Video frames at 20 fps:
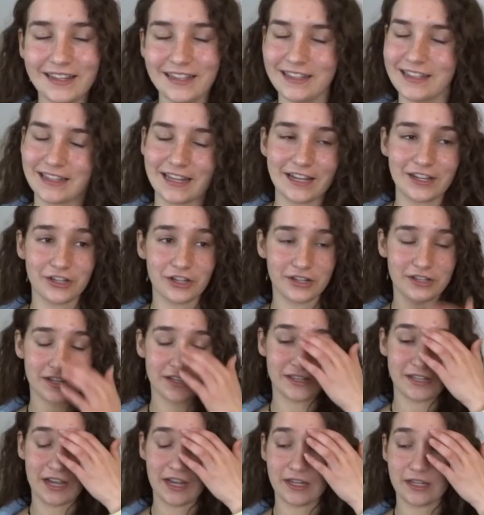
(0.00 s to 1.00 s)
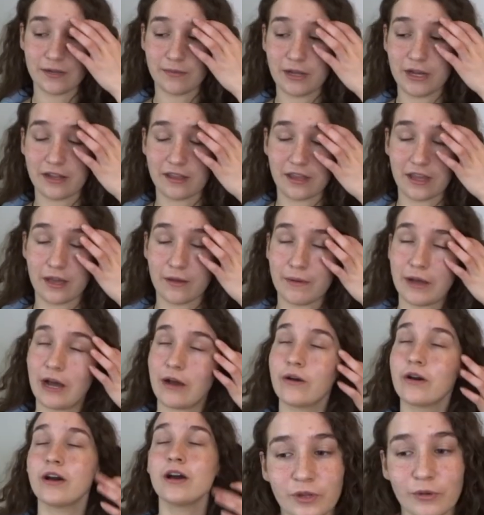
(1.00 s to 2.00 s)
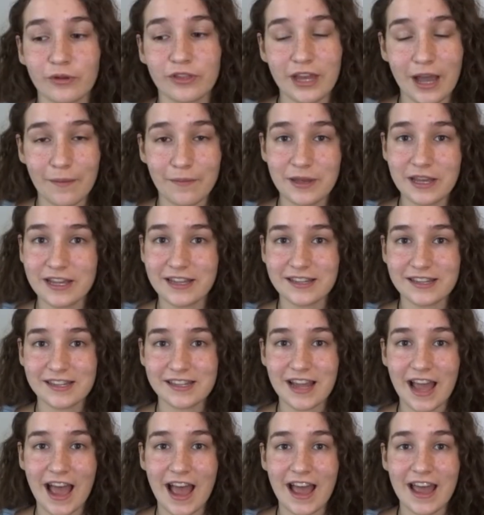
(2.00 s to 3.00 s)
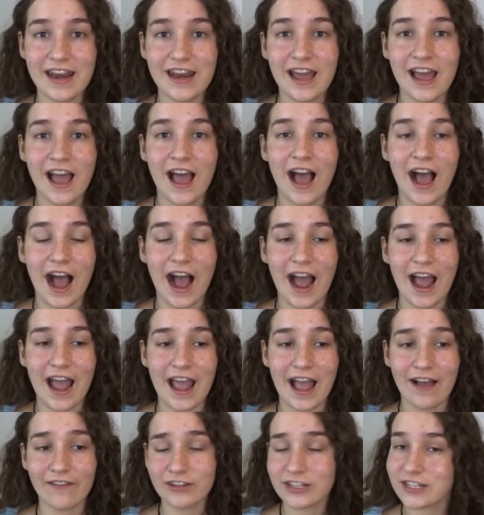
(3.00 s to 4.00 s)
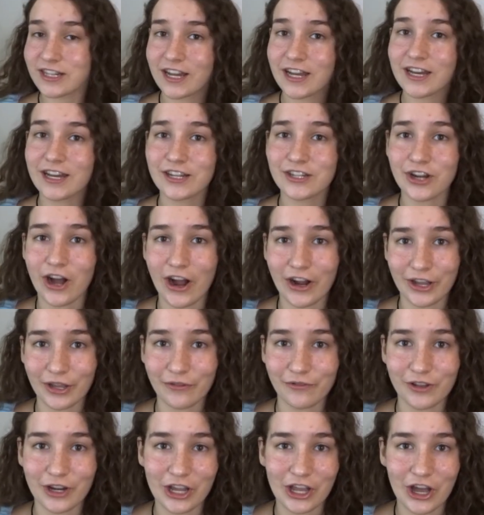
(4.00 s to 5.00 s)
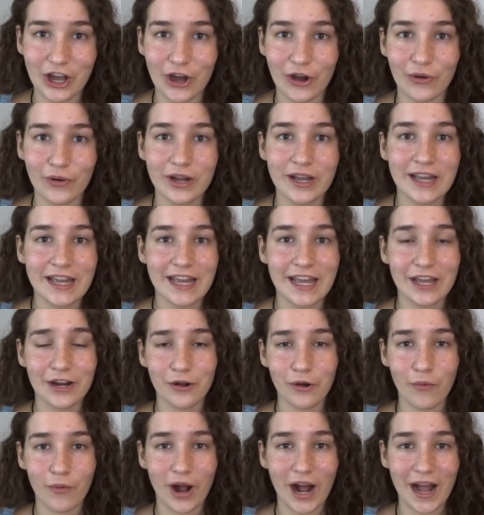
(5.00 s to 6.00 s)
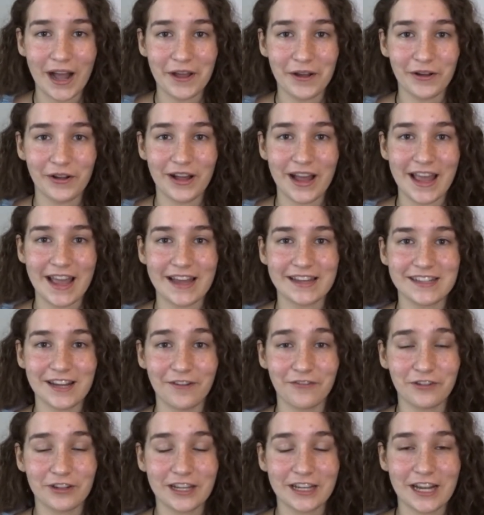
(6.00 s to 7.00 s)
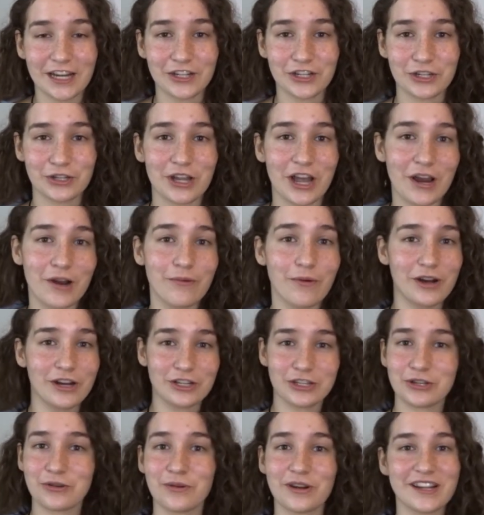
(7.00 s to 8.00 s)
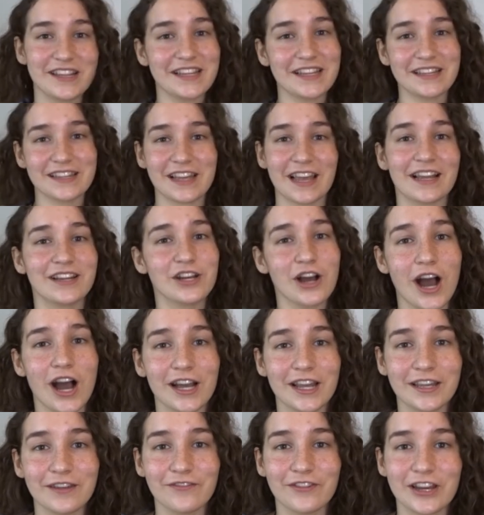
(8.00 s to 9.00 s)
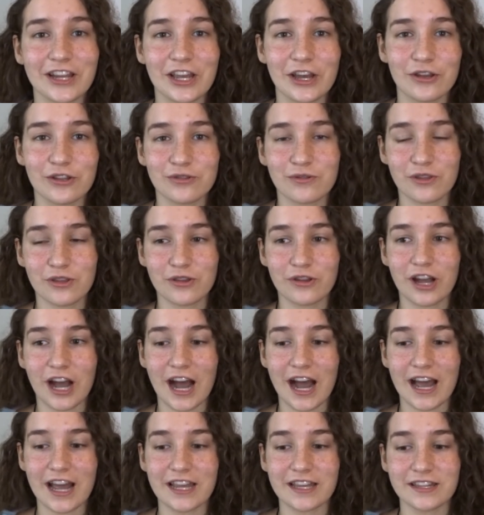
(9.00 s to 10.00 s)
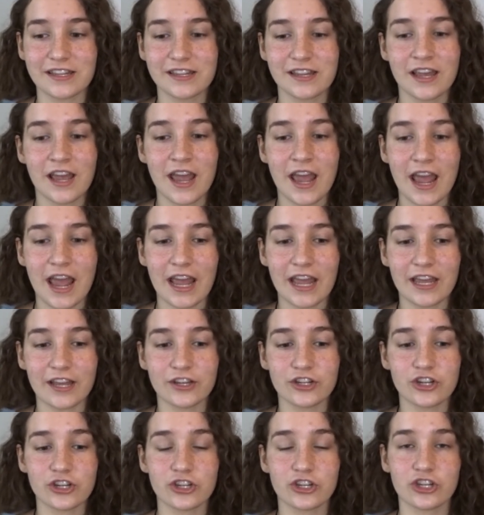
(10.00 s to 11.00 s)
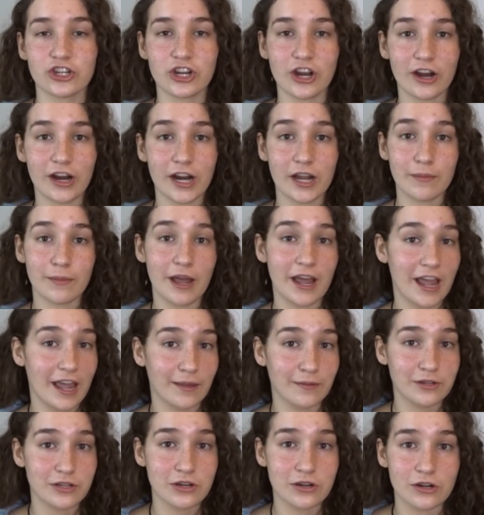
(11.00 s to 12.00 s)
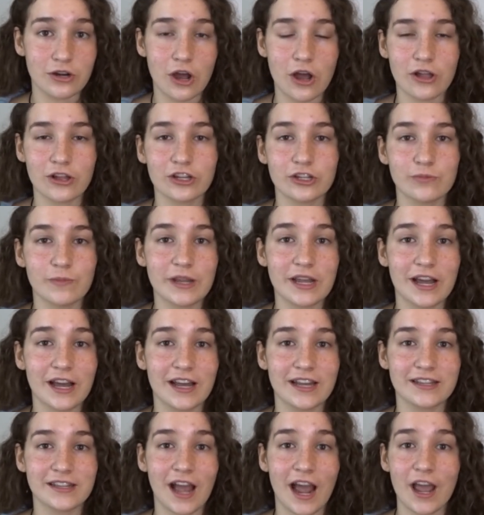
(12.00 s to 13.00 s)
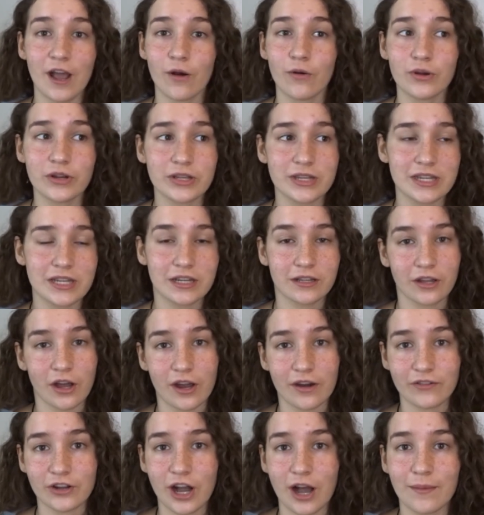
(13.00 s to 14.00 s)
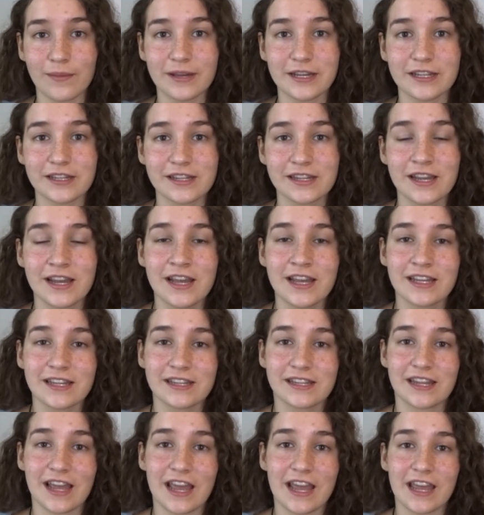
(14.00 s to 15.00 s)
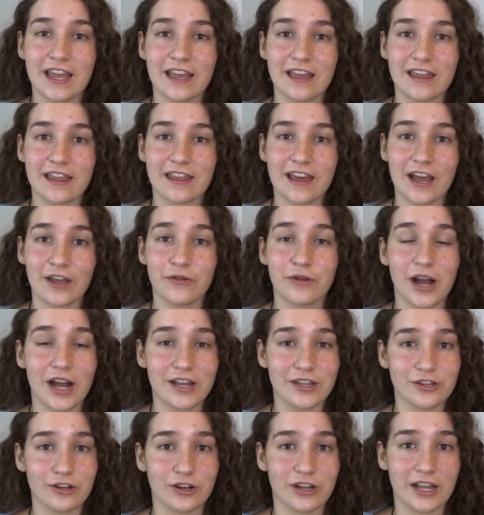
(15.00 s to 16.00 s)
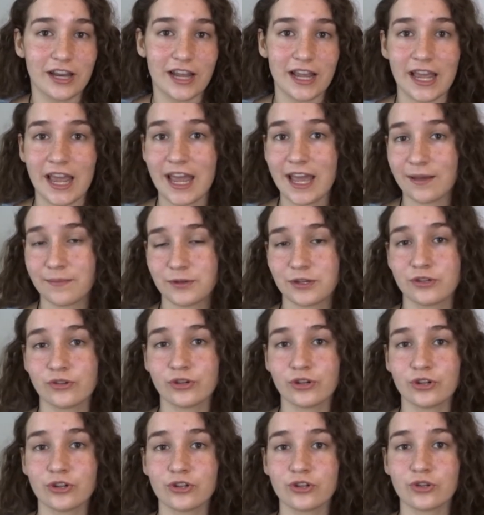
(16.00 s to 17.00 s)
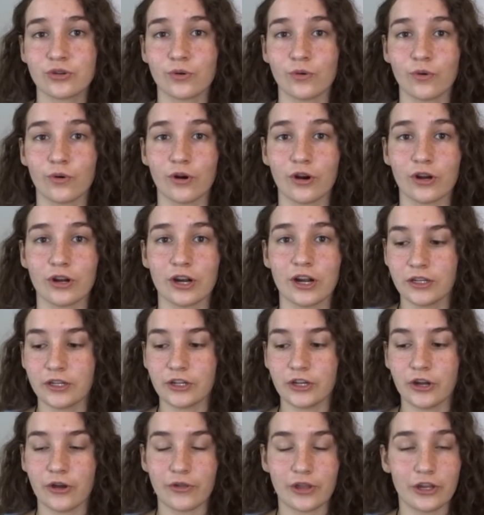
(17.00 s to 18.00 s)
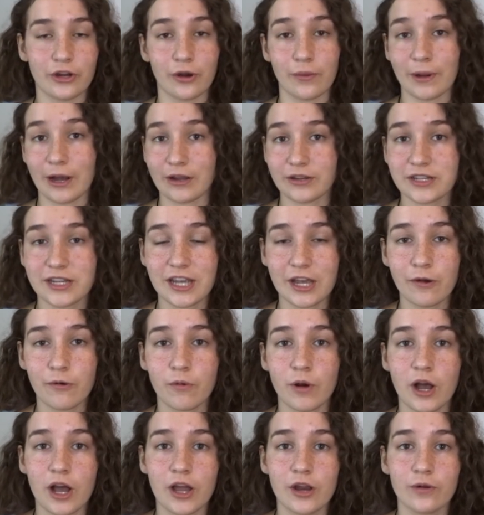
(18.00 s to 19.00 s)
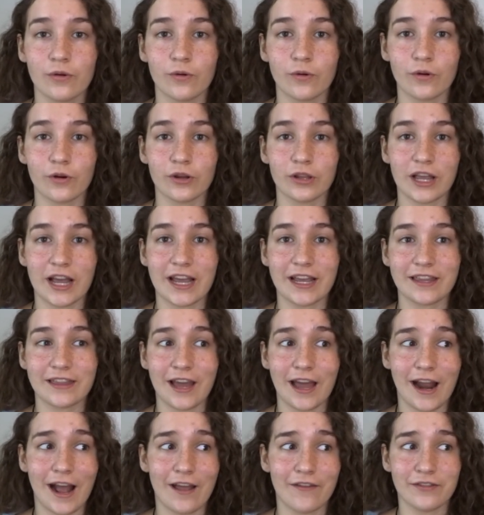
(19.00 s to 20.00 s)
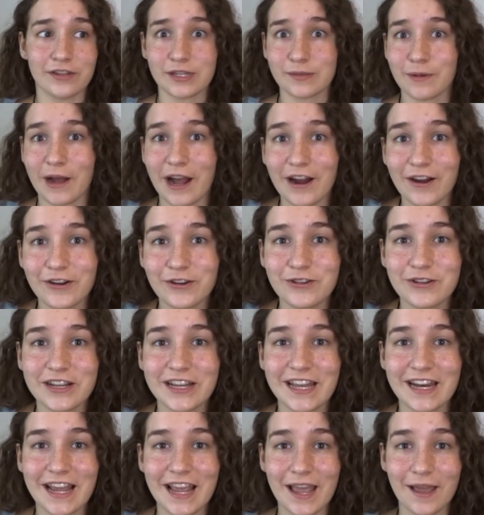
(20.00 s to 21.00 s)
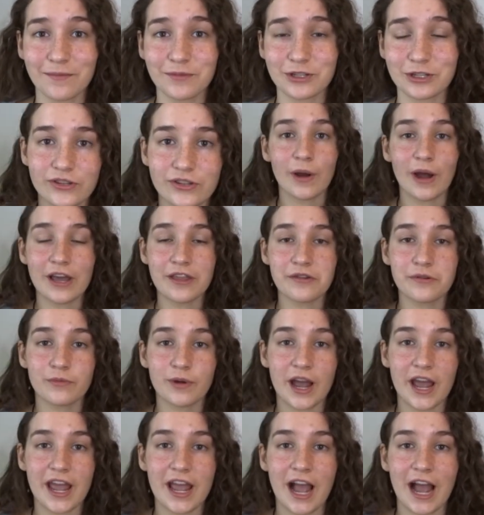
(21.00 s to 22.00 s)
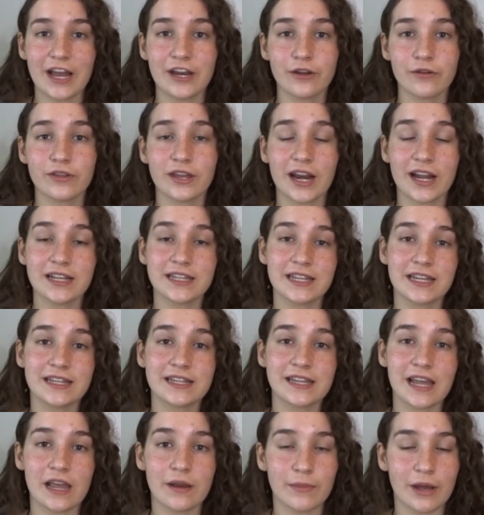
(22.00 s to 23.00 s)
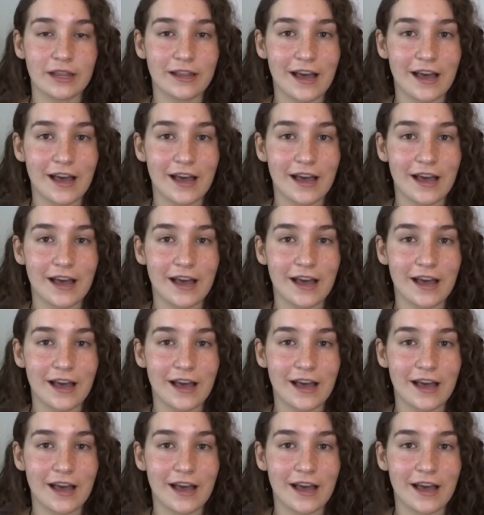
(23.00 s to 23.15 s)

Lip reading: Like, that's just insane to me to think about. With that being said, I haven't done a talking video in a while, and I feel like I just kind of want to do one of these like talking videos with you guys and just sharing my hamster knowledge, because I always see a lot of comments saying that you guys are getting hamsters, or you know, that you're about to get one, or like that I've inspired you to get a hamster. By the way, I know that I did say in my